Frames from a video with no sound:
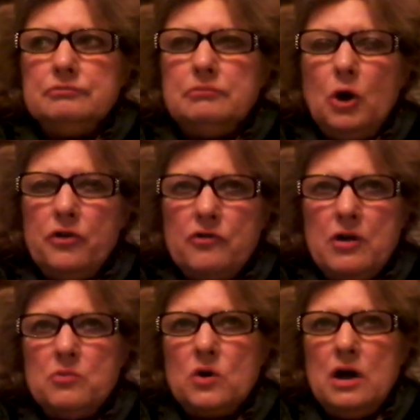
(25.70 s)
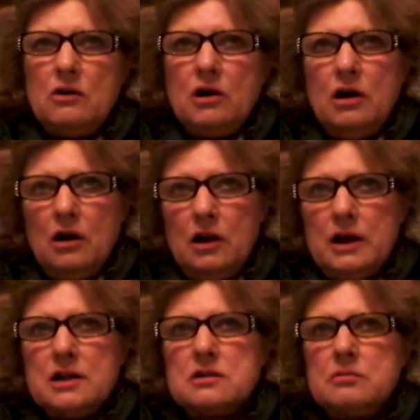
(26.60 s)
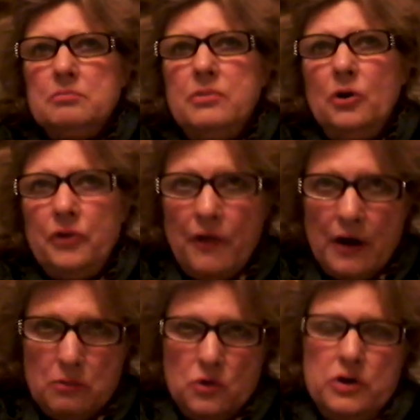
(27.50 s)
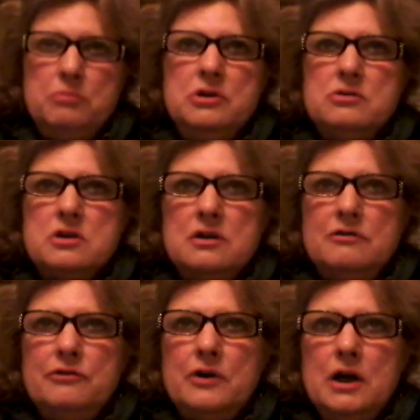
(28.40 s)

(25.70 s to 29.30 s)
Both of them were alcoholics. Both of them were abusive.